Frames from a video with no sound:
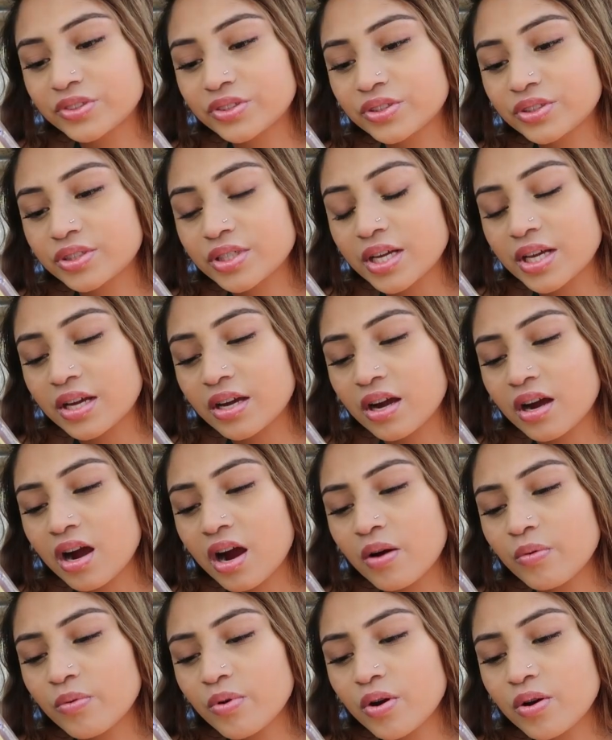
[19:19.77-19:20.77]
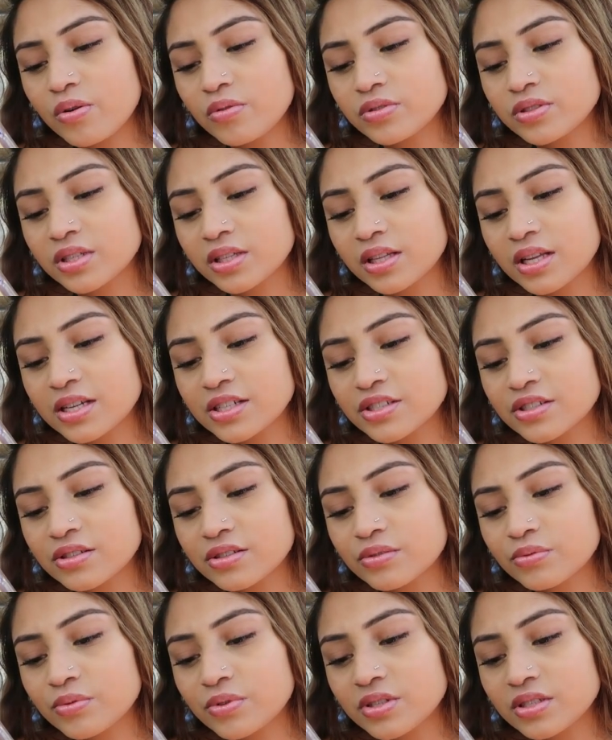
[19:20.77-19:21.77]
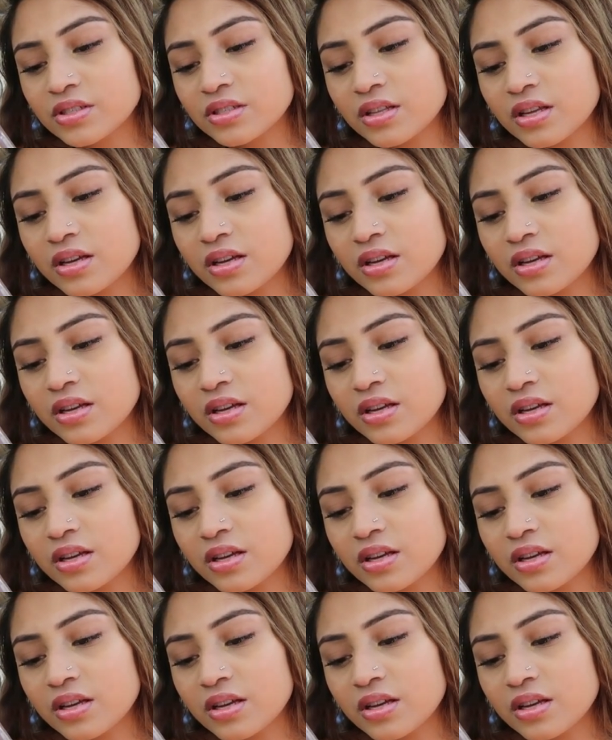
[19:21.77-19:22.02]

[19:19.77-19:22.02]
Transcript: Shakaro selections, what is